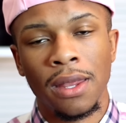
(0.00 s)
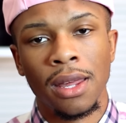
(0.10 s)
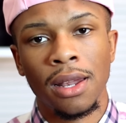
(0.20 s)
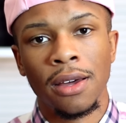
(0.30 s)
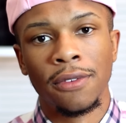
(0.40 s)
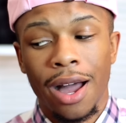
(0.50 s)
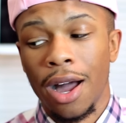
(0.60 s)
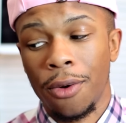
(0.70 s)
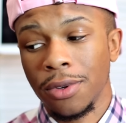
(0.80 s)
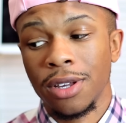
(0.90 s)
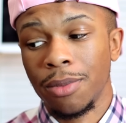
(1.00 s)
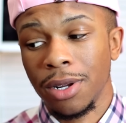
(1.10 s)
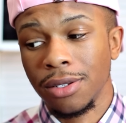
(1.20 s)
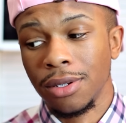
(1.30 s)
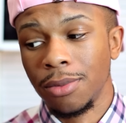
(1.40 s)
they left. I don't want to talk
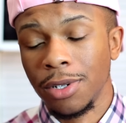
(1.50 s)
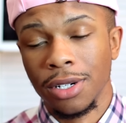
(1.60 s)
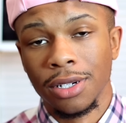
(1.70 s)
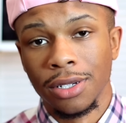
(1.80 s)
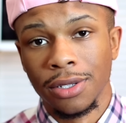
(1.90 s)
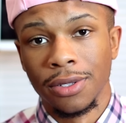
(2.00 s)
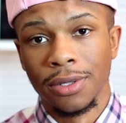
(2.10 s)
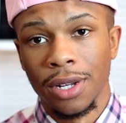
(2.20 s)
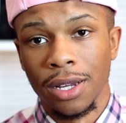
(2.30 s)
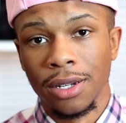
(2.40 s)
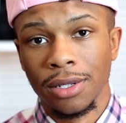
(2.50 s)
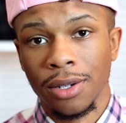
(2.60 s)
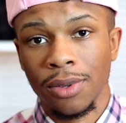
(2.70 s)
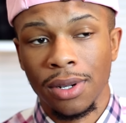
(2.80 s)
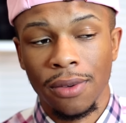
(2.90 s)
about this no more. Like,
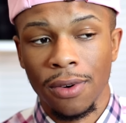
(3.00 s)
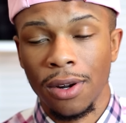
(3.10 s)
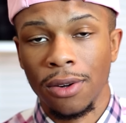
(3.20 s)
I'm gonna leave it